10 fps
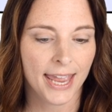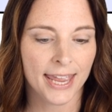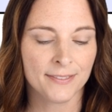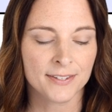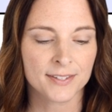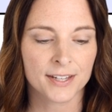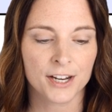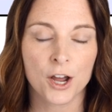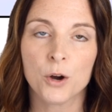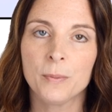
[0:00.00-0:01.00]
and this is going
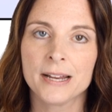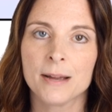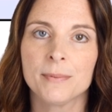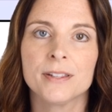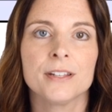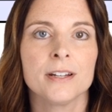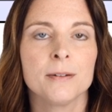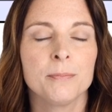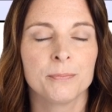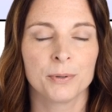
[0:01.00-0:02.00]
to open up
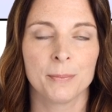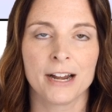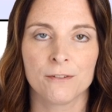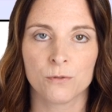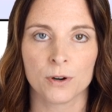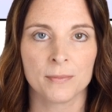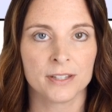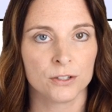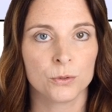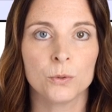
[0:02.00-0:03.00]
the Prepare Form,
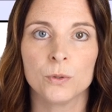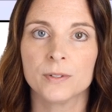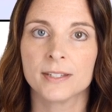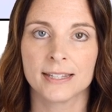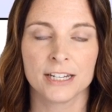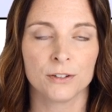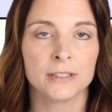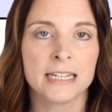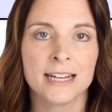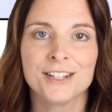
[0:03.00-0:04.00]
the tools that you'll
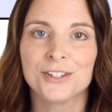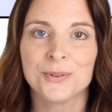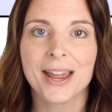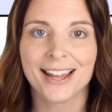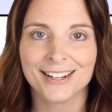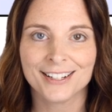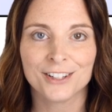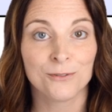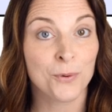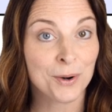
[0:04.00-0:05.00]
need to edit
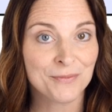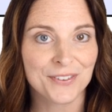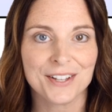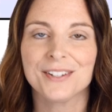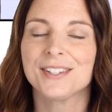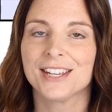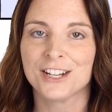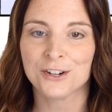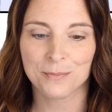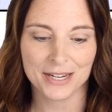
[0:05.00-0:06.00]
the form fields
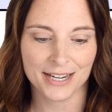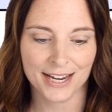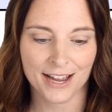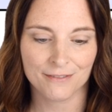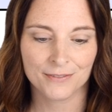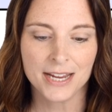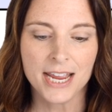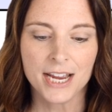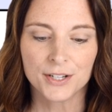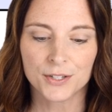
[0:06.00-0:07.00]
in your PDF.
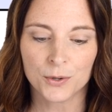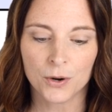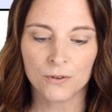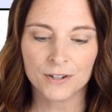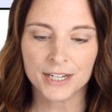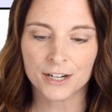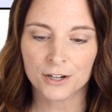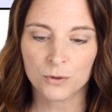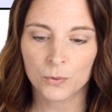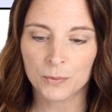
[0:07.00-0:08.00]
So over
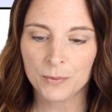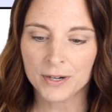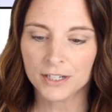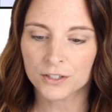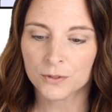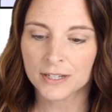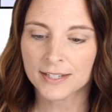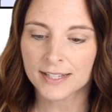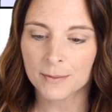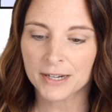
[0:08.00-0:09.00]
here, what we want to do
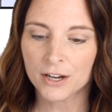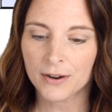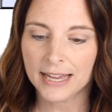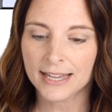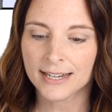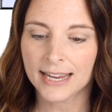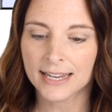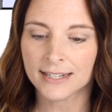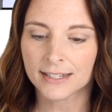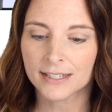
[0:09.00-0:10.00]
is I'm going to go ahead
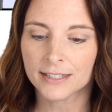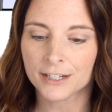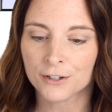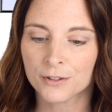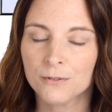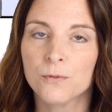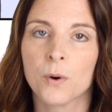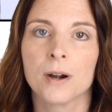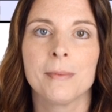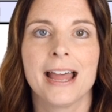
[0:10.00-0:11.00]
and clear the
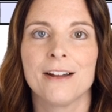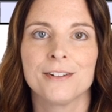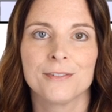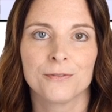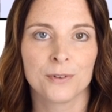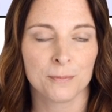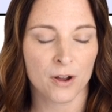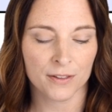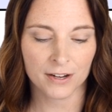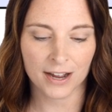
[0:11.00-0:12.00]
form out from
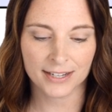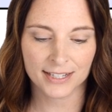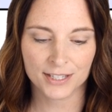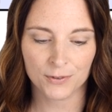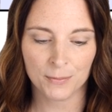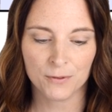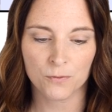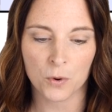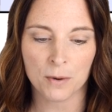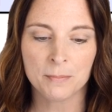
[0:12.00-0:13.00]
all the contents from the
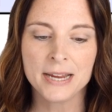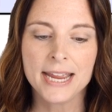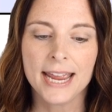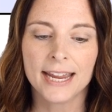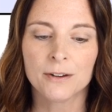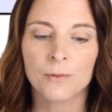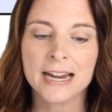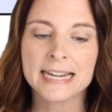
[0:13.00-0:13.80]
form. And right